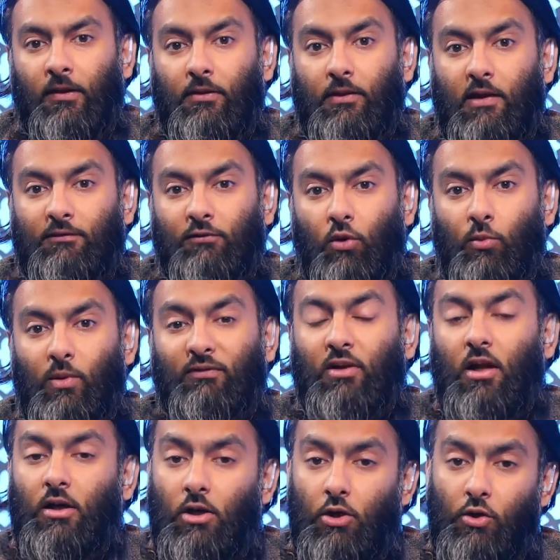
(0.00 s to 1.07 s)
Therefore, we've
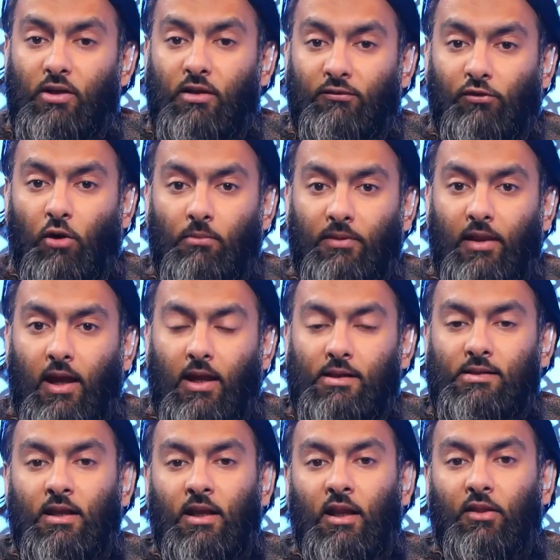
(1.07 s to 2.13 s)
concluded from
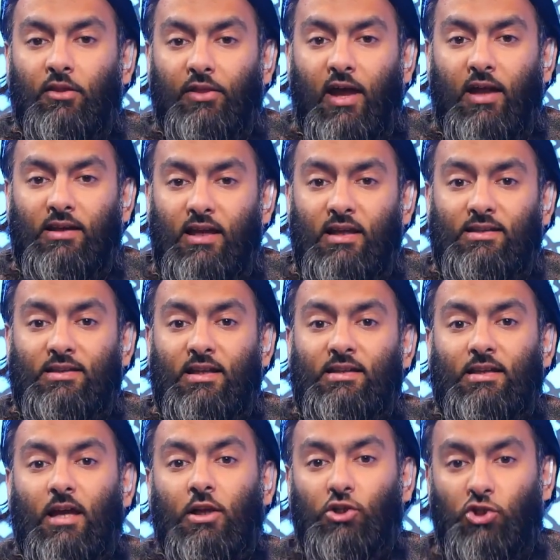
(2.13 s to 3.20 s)
that it
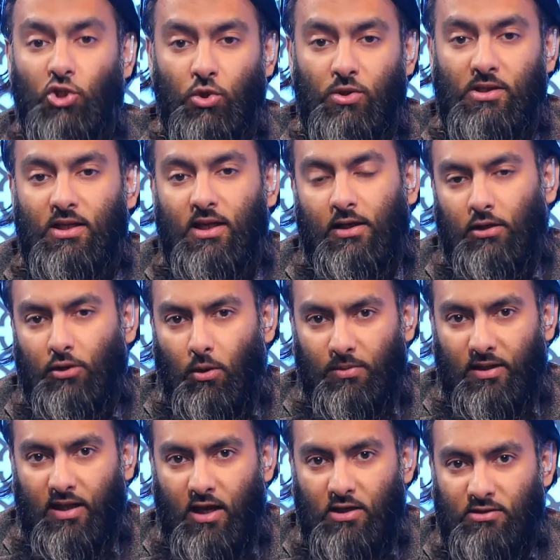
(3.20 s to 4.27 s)
is a duty and an
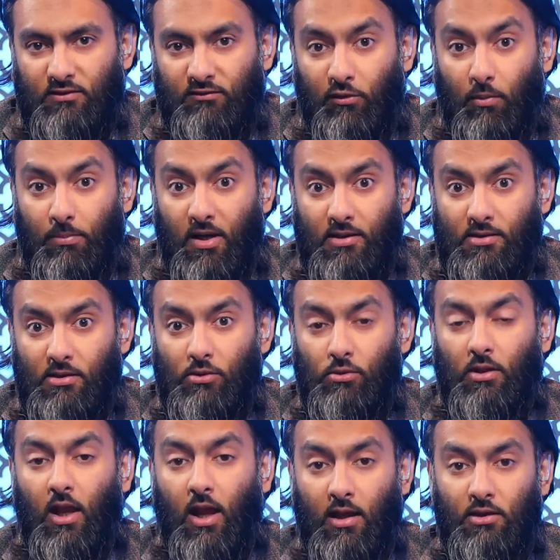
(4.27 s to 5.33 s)
obligation for a person
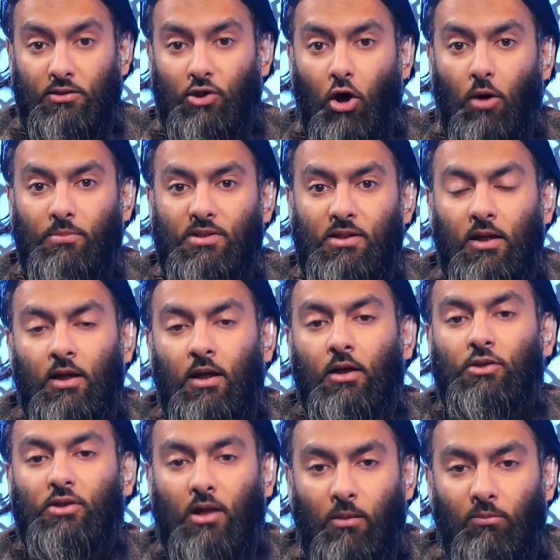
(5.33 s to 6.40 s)
who can adopt
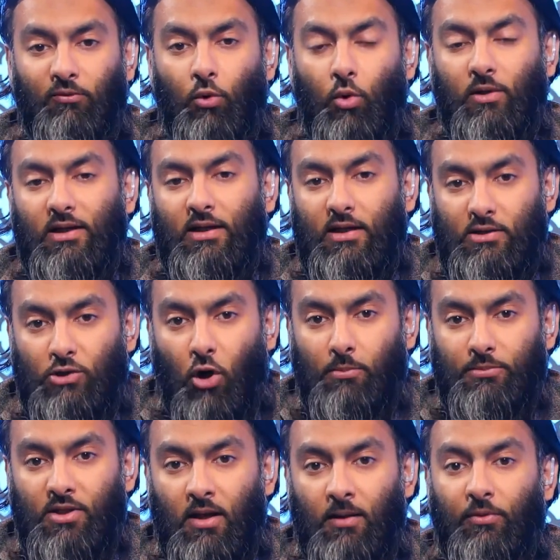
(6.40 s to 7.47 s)
to come forward and
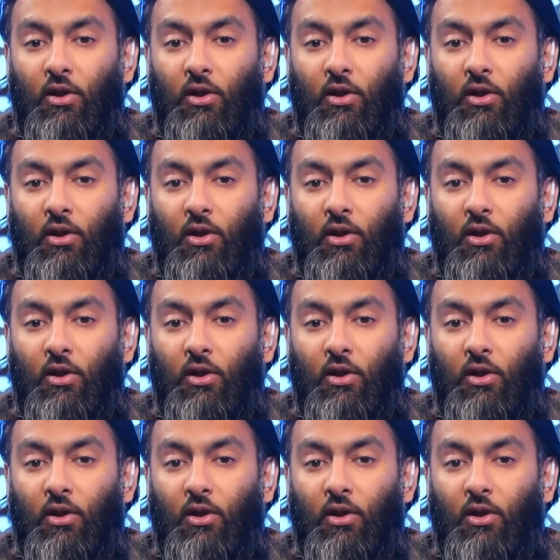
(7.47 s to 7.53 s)
adopt.